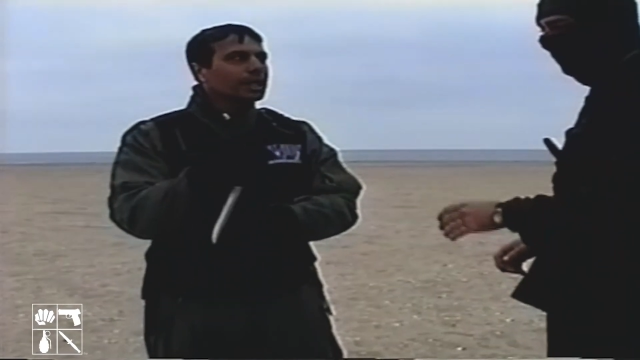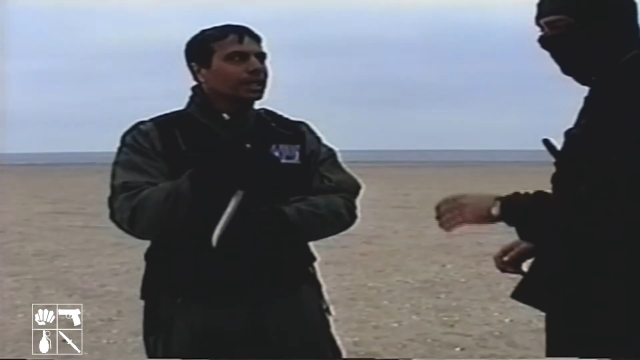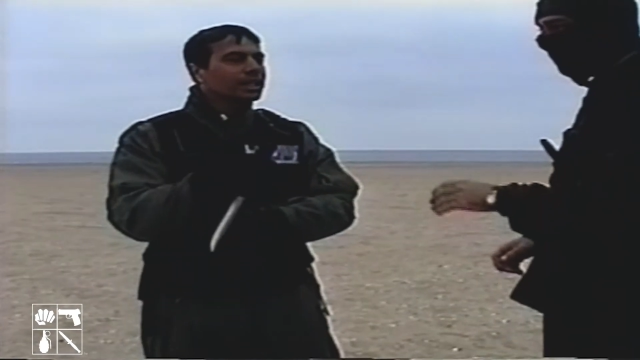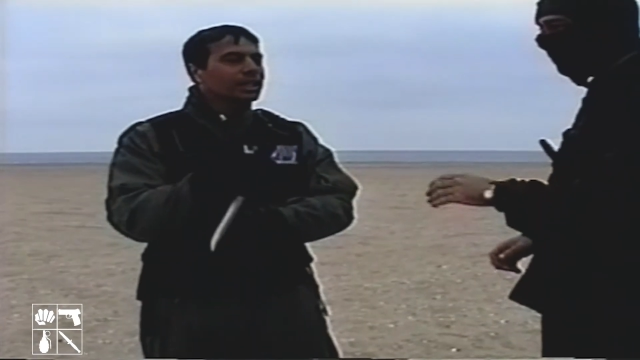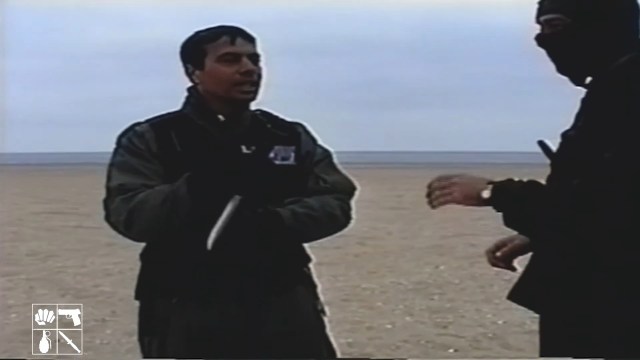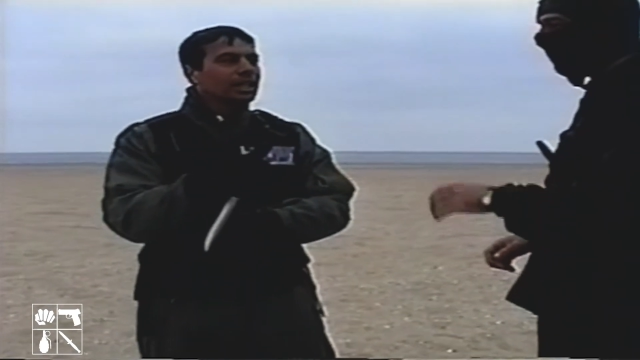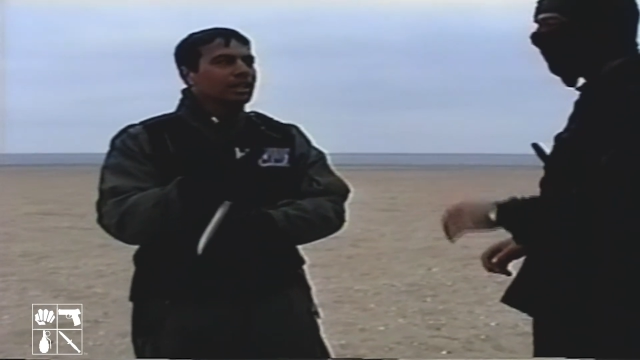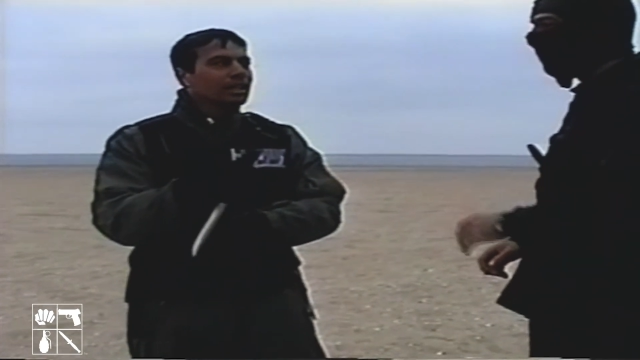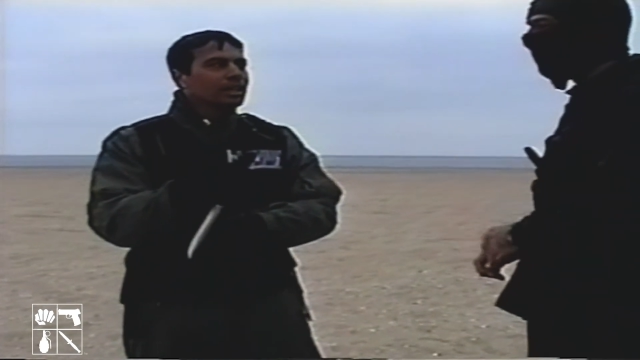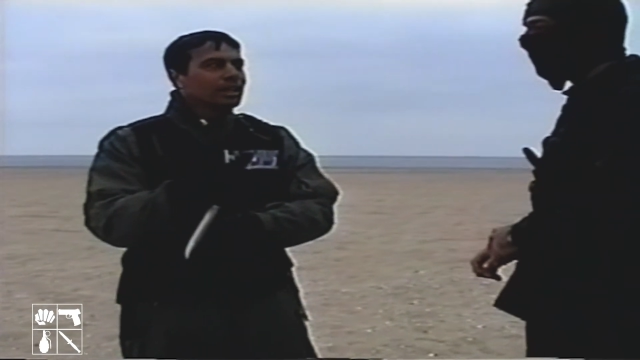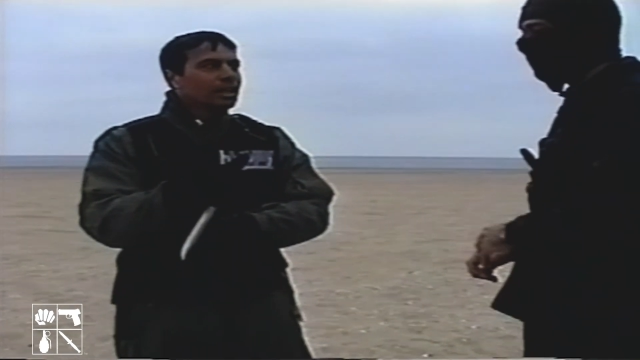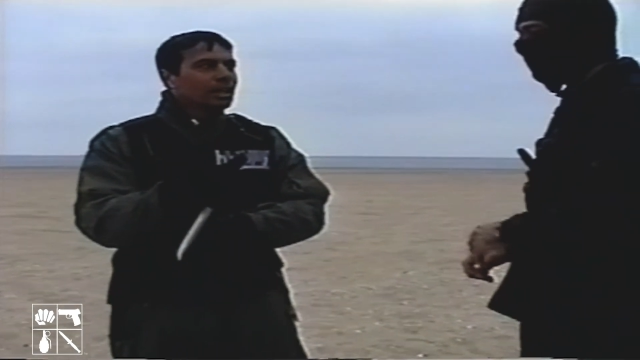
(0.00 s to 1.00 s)
might think
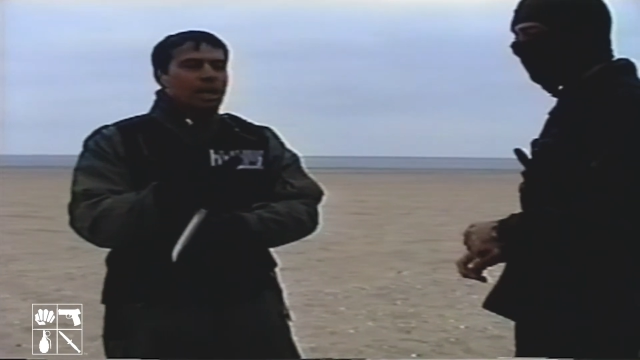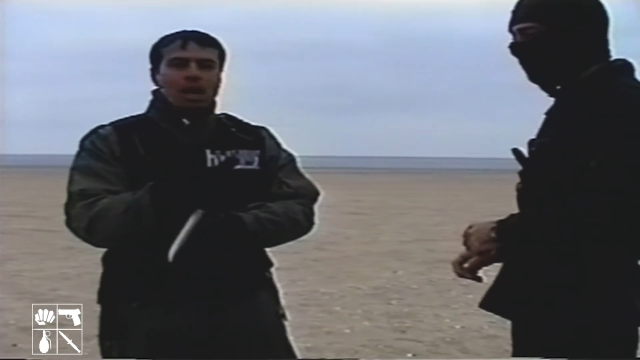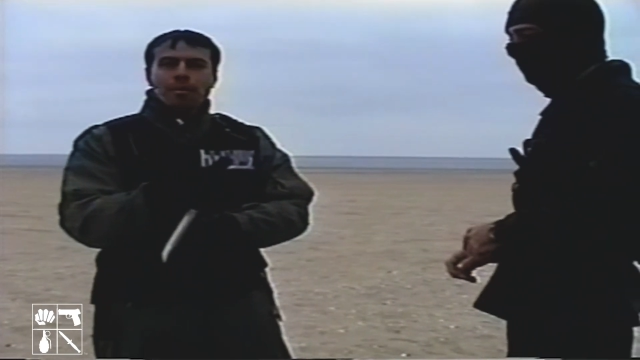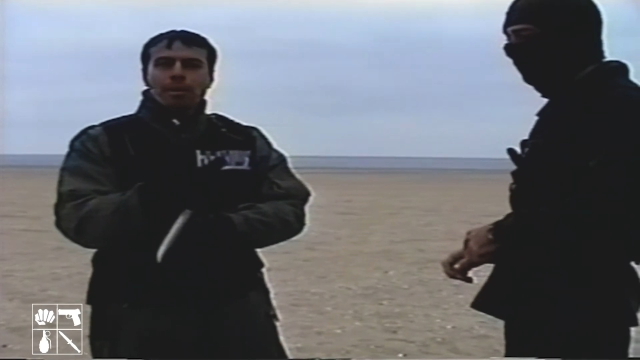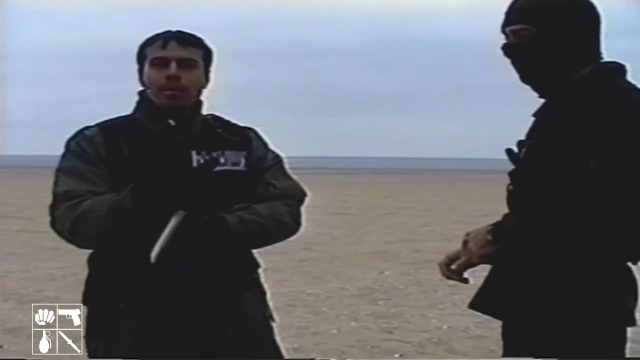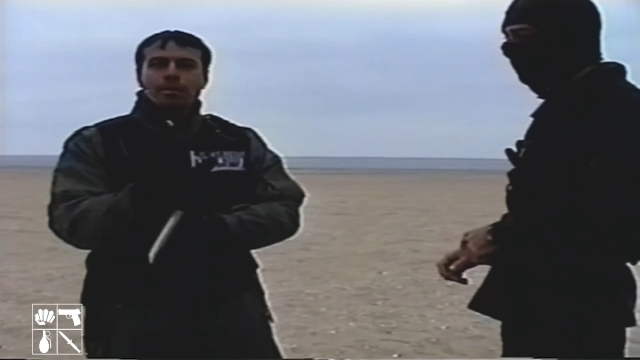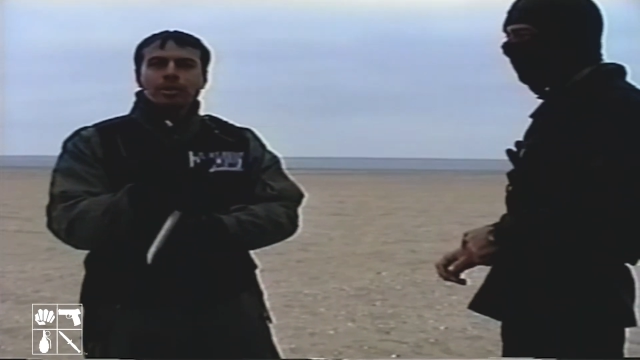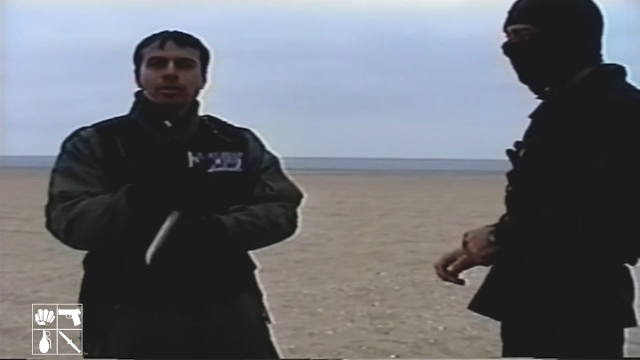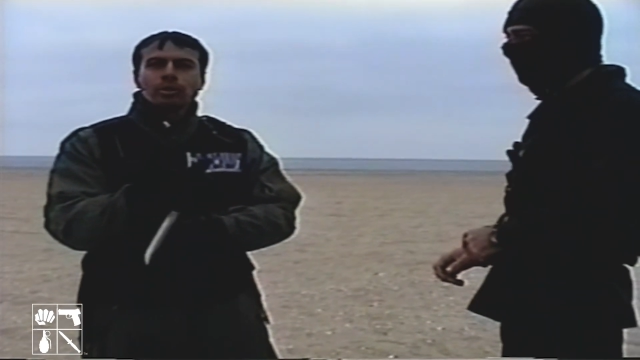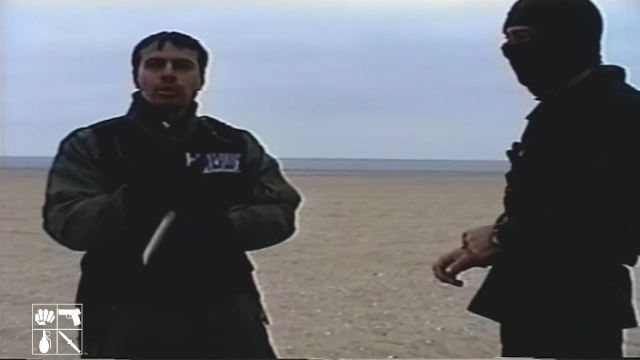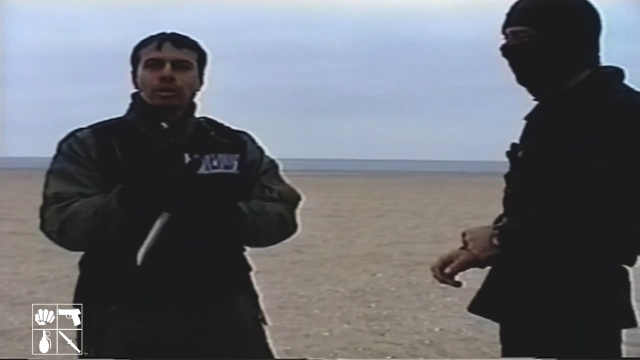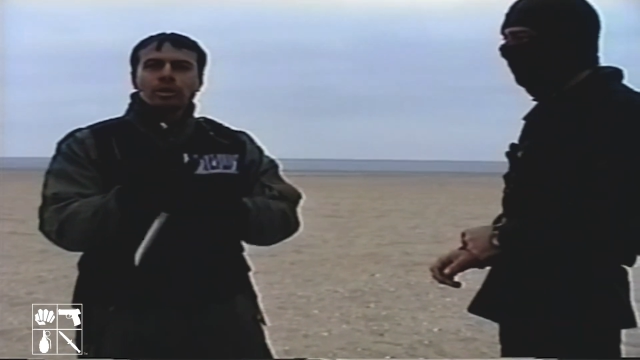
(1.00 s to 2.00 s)
I'm
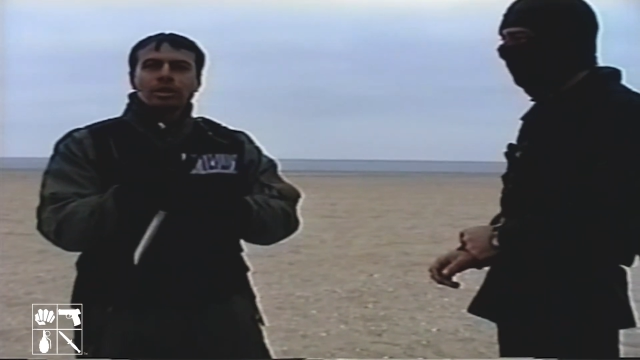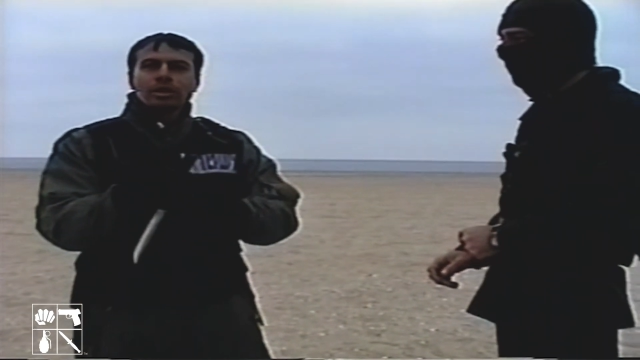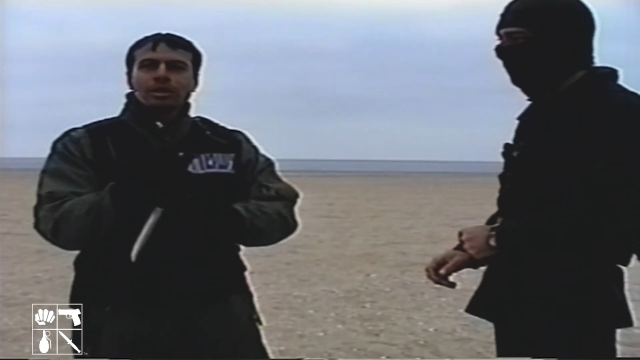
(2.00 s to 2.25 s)
amateur